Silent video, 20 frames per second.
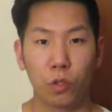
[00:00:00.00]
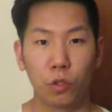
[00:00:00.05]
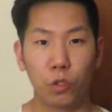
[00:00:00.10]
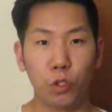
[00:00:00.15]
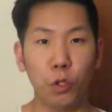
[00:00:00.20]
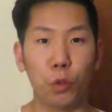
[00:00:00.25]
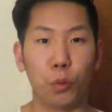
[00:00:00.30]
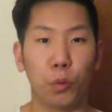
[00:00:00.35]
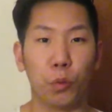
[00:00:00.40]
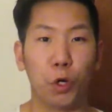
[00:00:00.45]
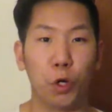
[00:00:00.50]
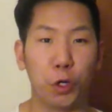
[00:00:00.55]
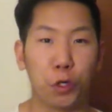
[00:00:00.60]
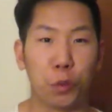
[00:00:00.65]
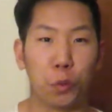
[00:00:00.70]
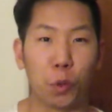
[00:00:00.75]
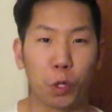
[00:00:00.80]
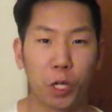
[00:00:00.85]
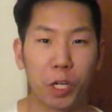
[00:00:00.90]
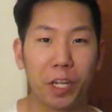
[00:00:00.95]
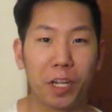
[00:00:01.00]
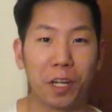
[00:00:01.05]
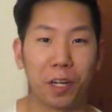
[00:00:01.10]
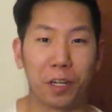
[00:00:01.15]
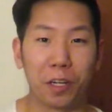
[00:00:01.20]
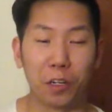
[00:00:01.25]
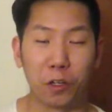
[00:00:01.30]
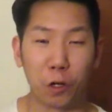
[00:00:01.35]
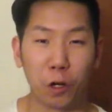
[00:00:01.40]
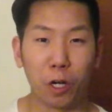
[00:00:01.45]
So are you working
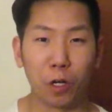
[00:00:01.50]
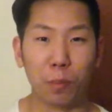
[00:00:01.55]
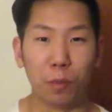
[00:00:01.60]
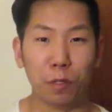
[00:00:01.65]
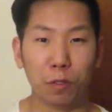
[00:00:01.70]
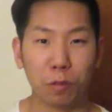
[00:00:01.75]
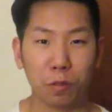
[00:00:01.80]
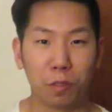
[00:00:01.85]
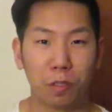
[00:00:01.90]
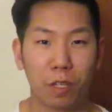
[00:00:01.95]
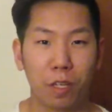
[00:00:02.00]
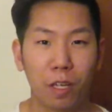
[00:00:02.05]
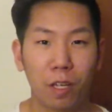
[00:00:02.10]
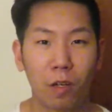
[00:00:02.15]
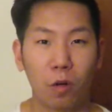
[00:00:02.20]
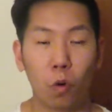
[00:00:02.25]
on your elbows,